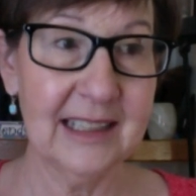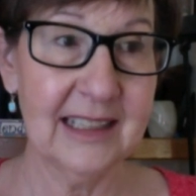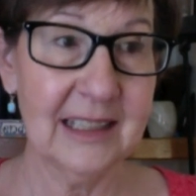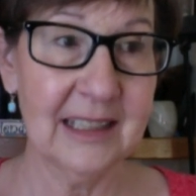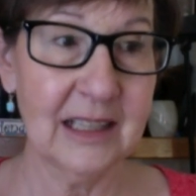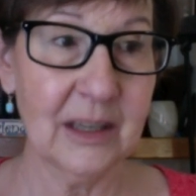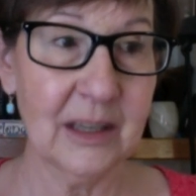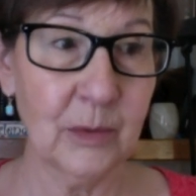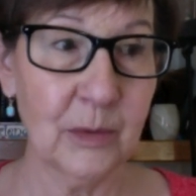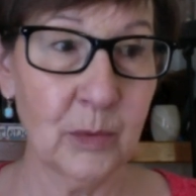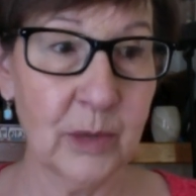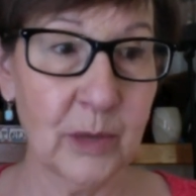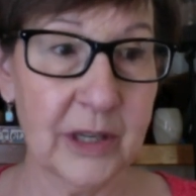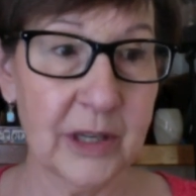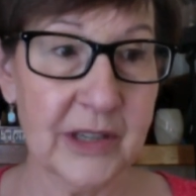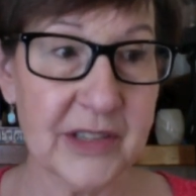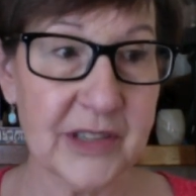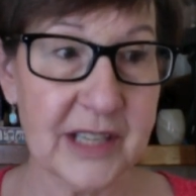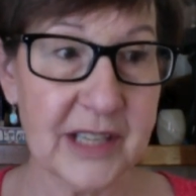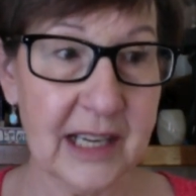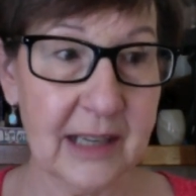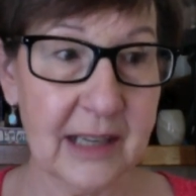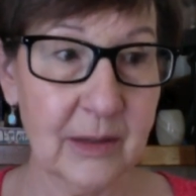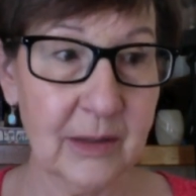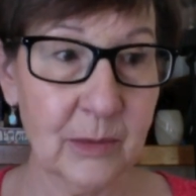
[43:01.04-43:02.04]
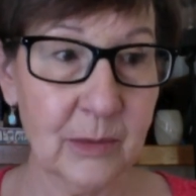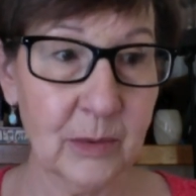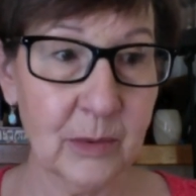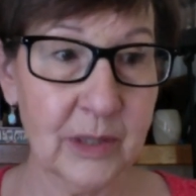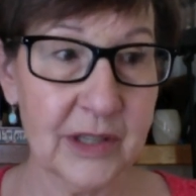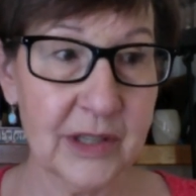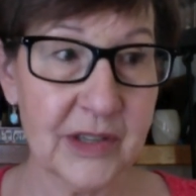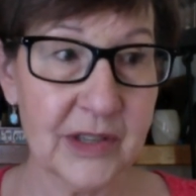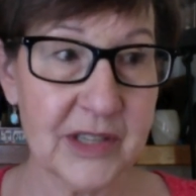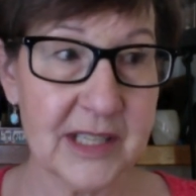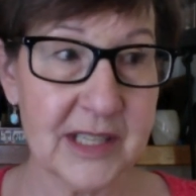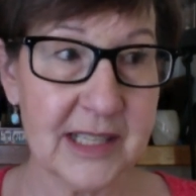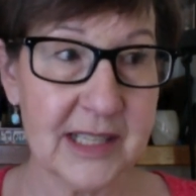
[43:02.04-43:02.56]
was
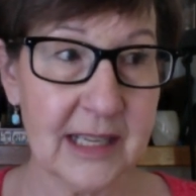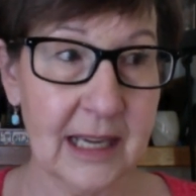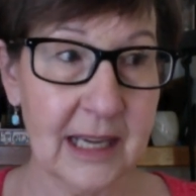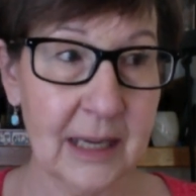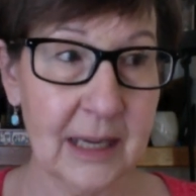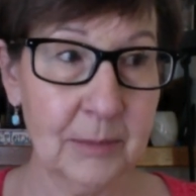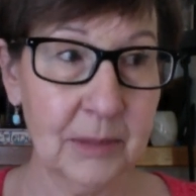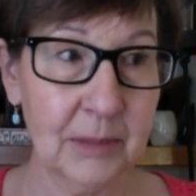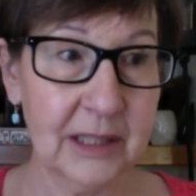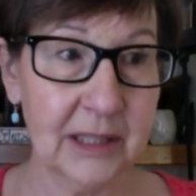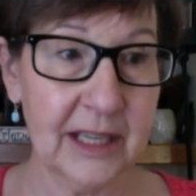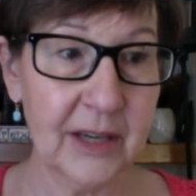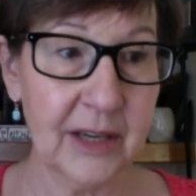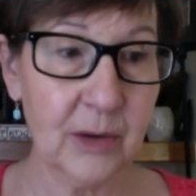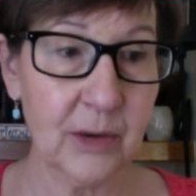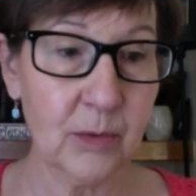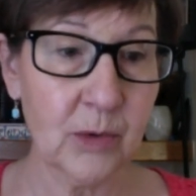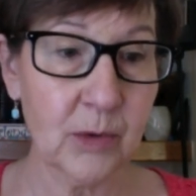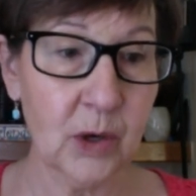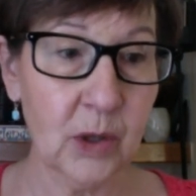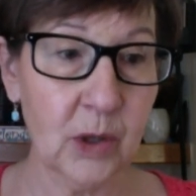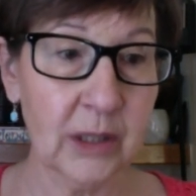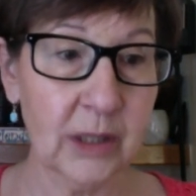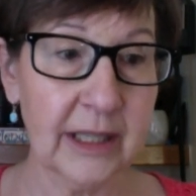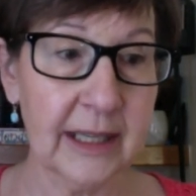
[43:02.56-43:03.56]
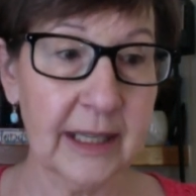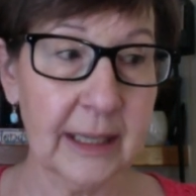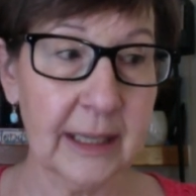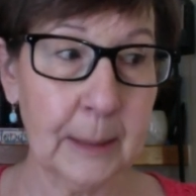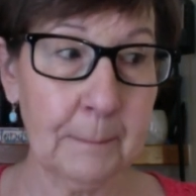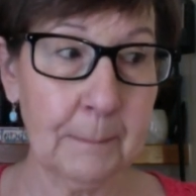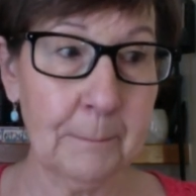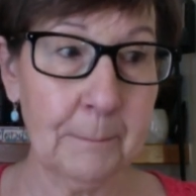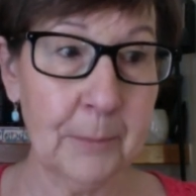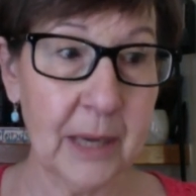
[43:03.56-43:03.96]
played a role in it.